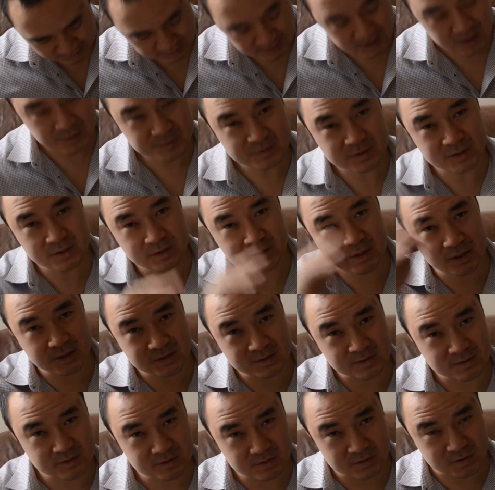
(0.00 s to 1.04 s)
up to the next
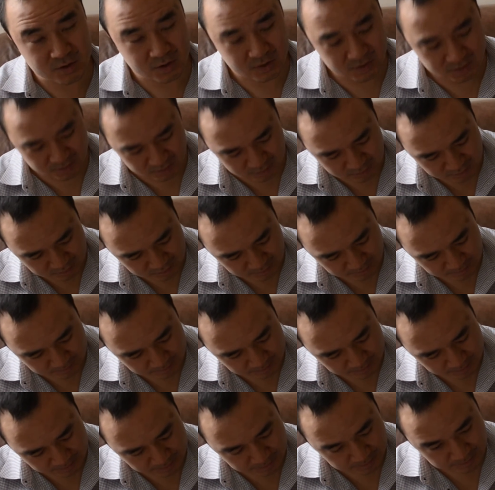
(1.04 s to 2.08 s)
do,
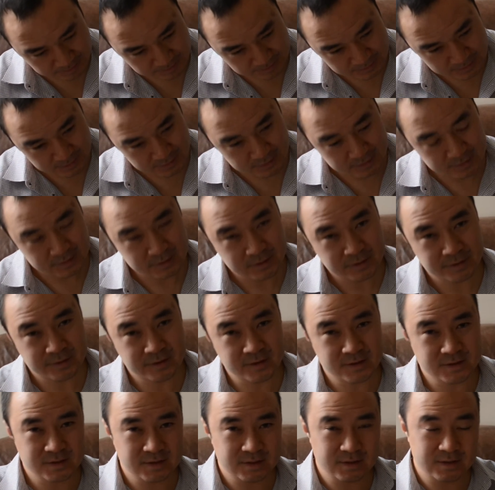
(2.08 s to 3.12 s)

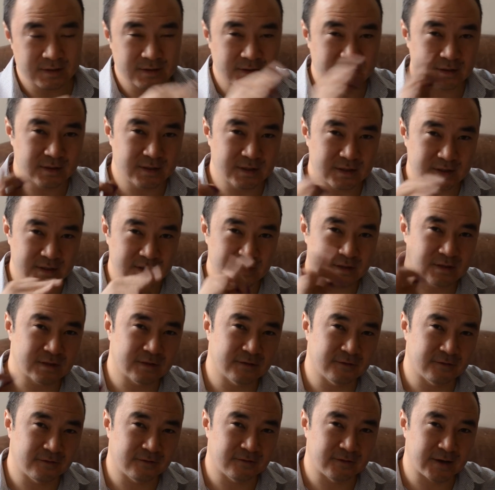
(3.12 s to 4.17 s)
there's the distance of
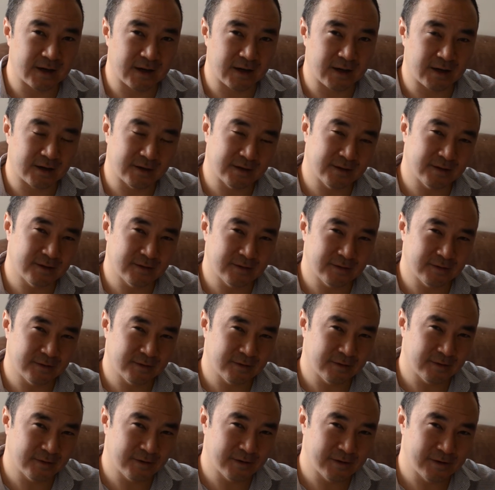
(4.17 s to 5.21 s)
fa,
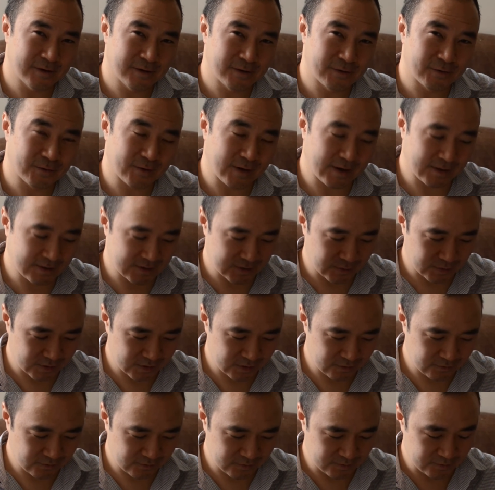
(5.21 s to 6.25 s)
right? So we go
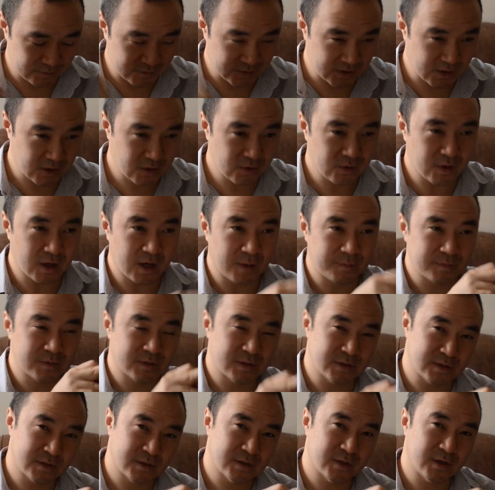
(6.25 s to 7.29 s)
from do up to
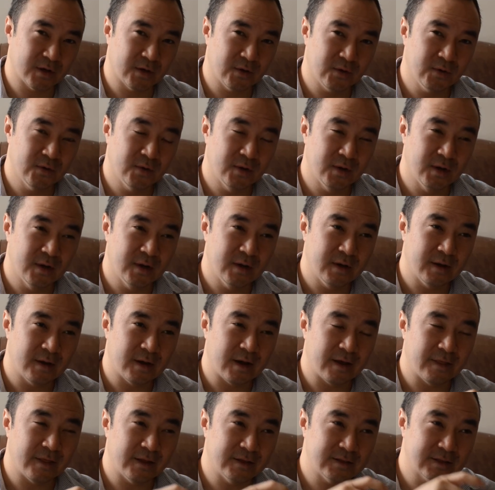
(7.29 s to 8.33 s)
so,
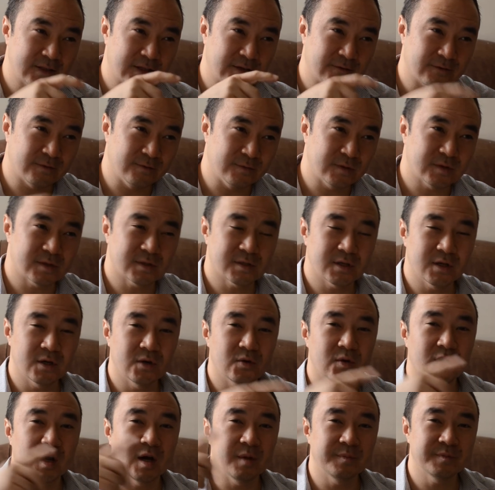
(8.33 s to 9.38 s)
and then to get from
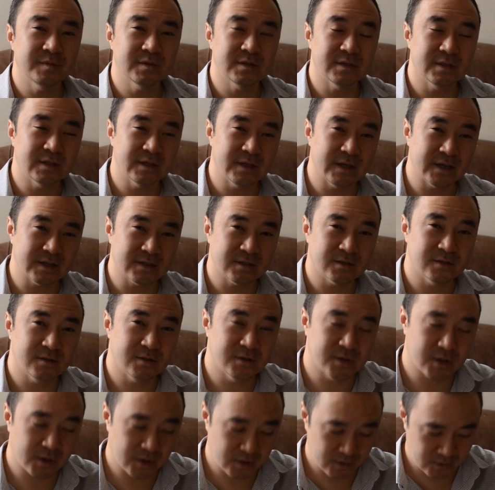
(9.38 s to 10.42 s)
so up to the next
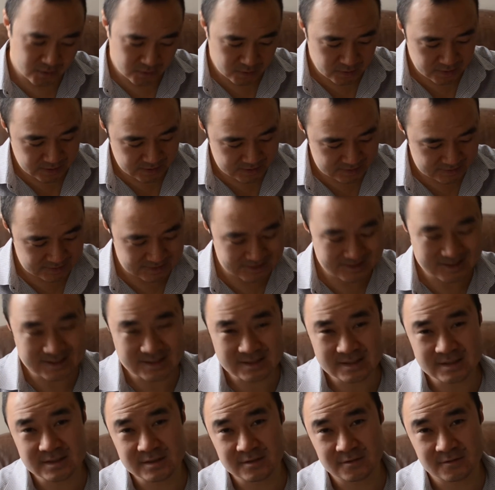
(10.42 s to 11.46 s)
do is a
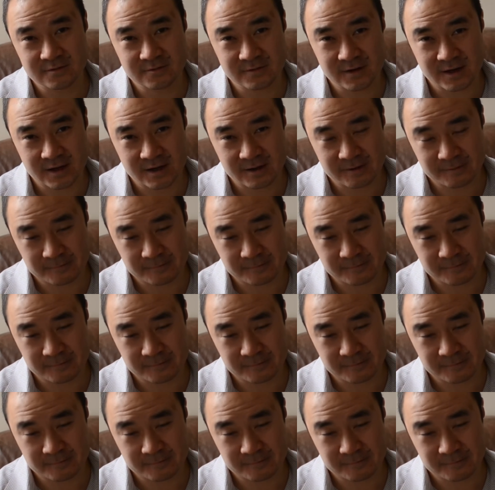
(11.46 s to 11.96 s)
distance of fa.